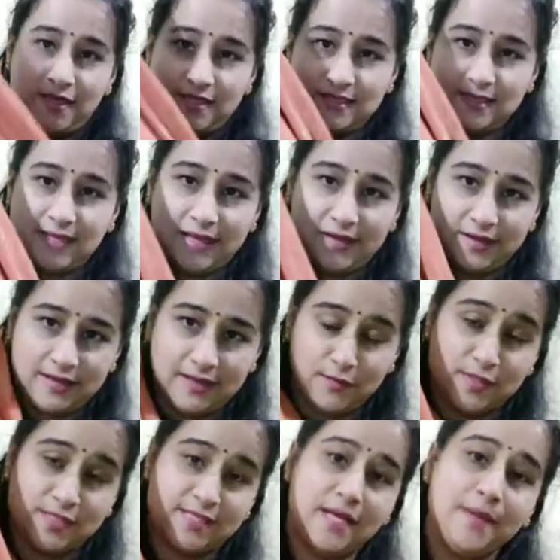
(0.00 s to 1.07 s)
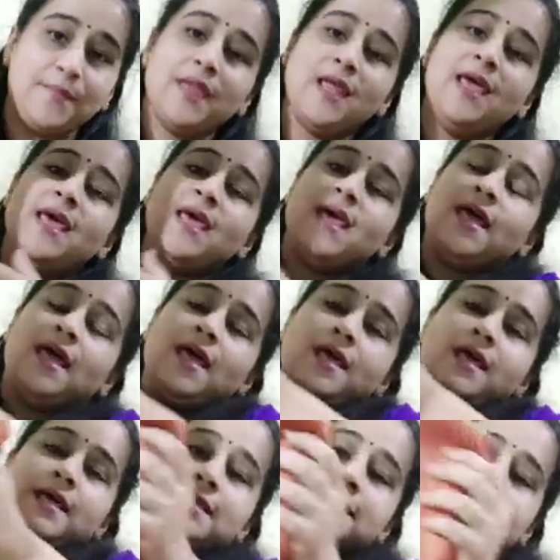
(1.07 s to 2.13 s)
reason I would say.
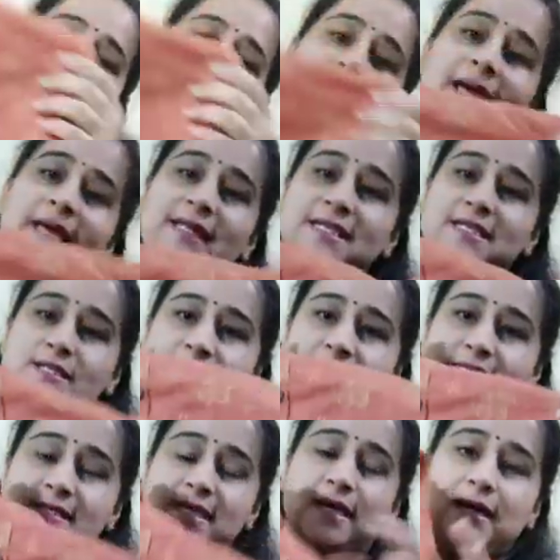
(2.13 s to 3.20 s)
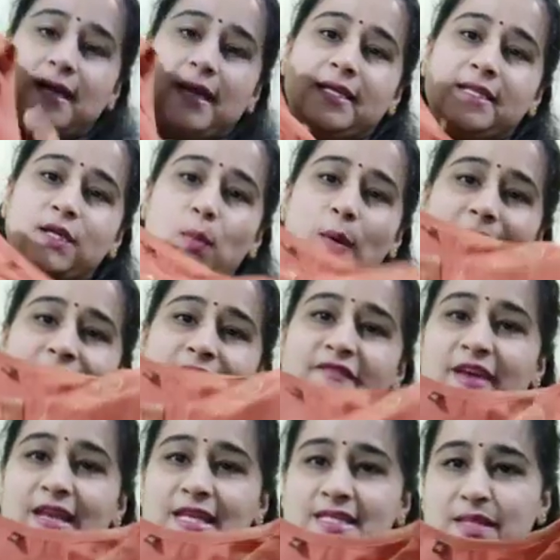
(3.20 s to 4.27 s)
So again, this is another one,
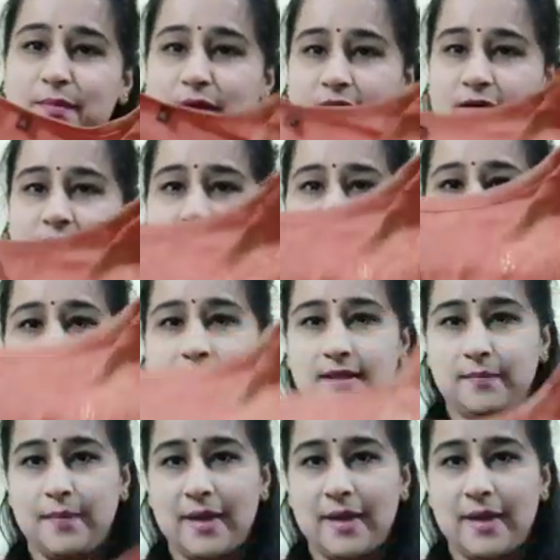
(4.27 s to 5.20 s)
very similar in the